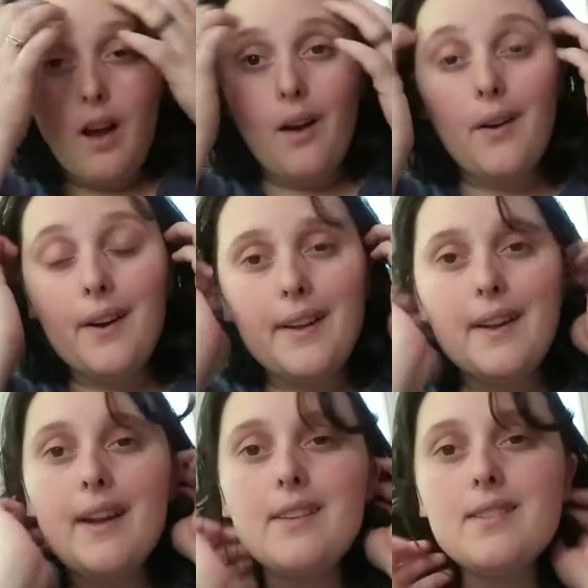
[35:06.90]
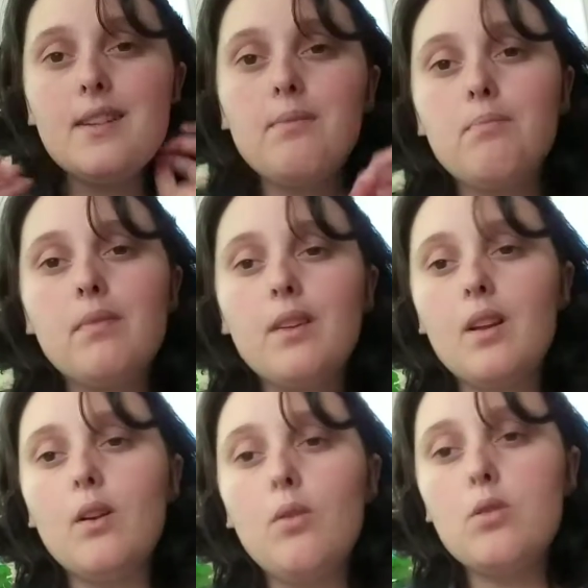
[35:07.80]
All right, guys.
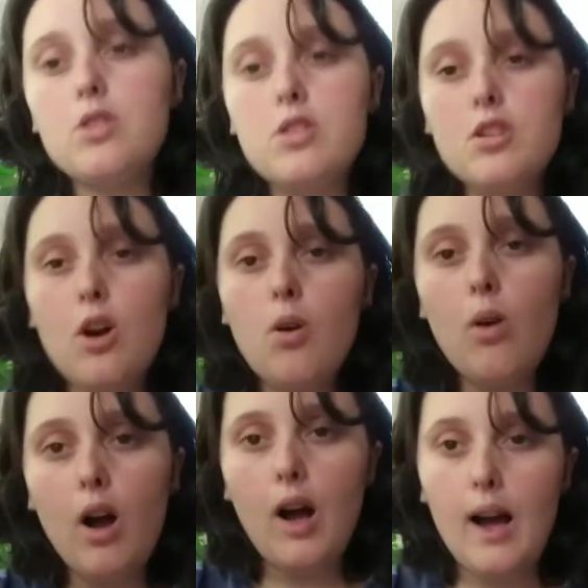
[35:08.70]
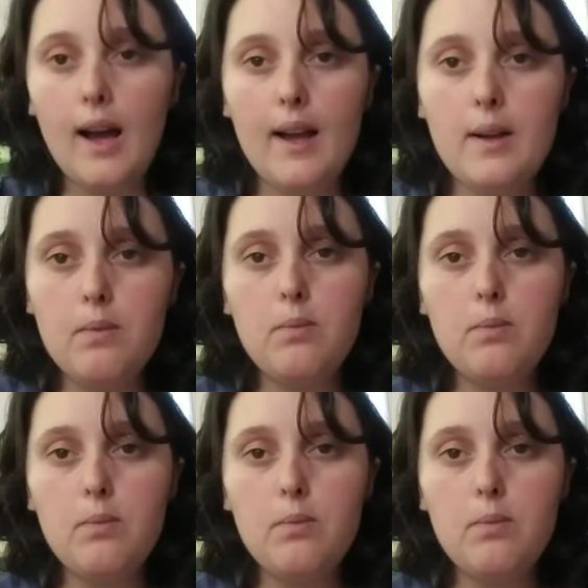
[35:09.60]
So I